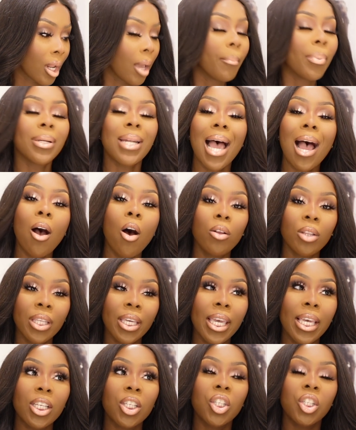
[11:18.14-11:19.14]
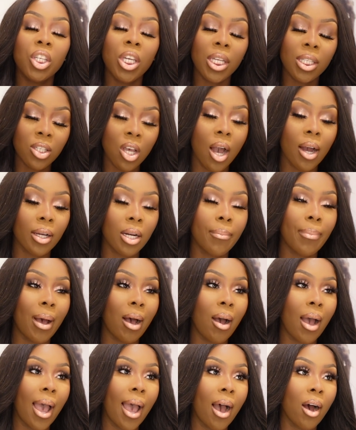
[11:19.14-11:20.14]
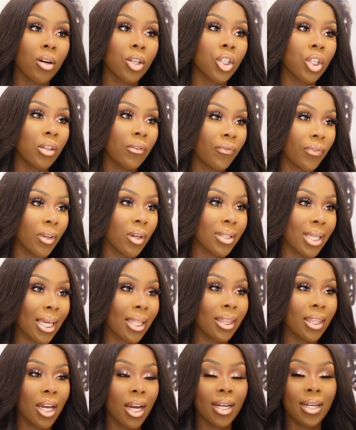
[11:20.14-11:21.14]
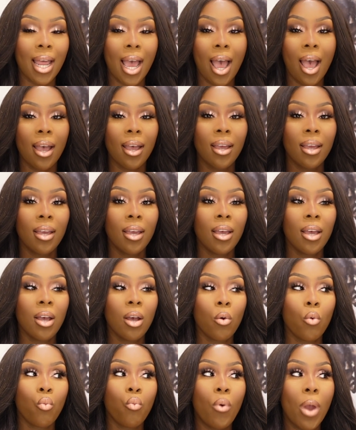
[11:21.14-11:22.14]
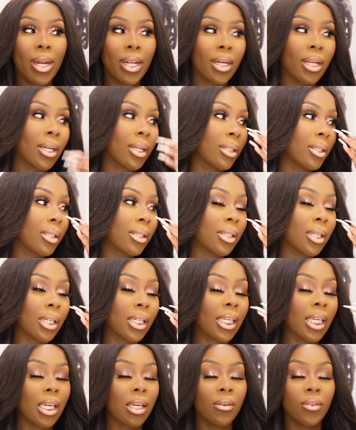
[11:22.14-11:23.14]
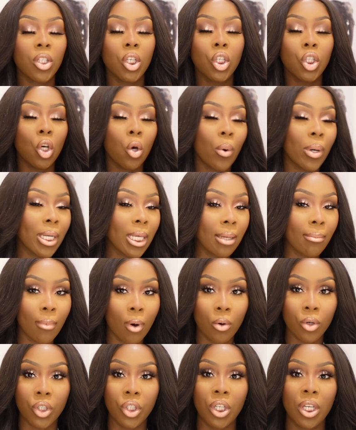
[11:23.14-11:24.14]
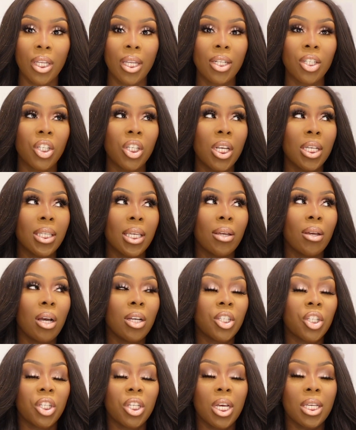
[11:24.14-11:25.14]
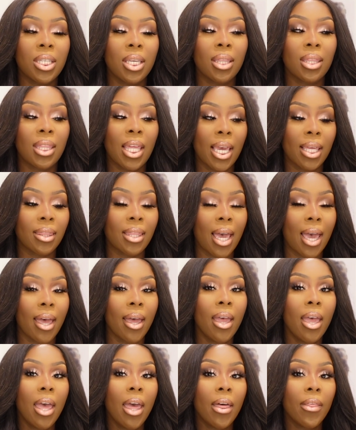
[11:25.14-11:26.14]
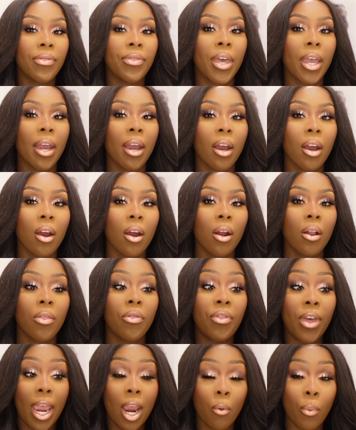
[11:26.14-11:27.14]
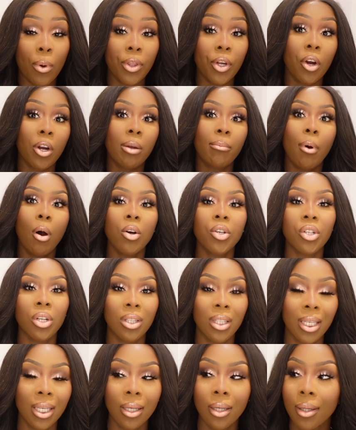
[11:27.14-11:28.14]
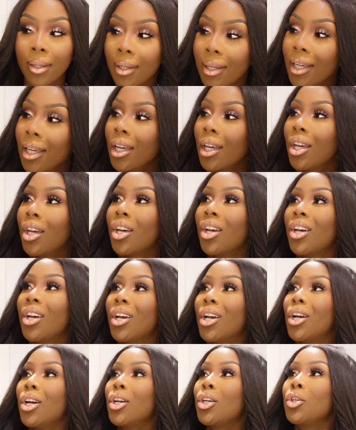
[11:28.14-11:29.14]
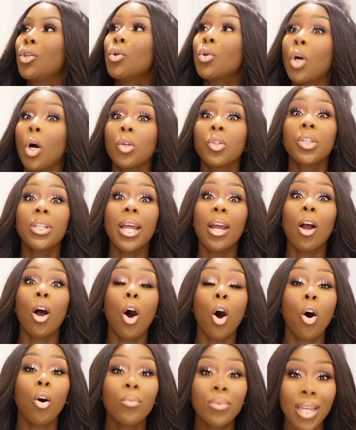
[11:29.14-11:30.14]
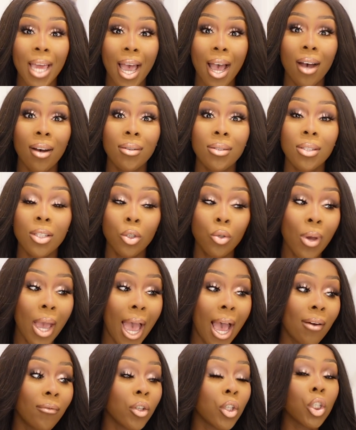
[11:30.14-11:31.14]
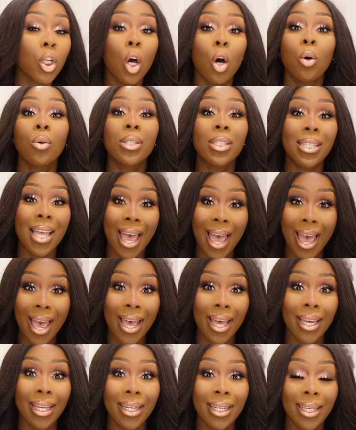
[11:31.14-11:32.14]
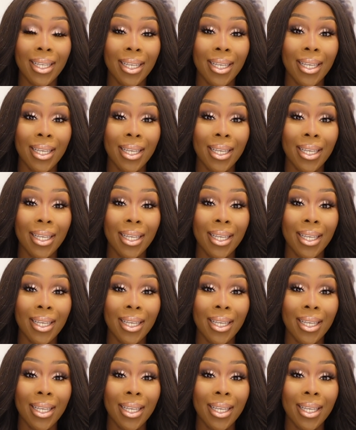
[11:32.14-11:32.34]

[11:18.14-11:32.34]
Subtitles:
But not only is she talking about how she feels like they're not ready to show any emotion, and she doesn't think that they're there with her emotionally. You go to their hometowns. You have Joe's dad.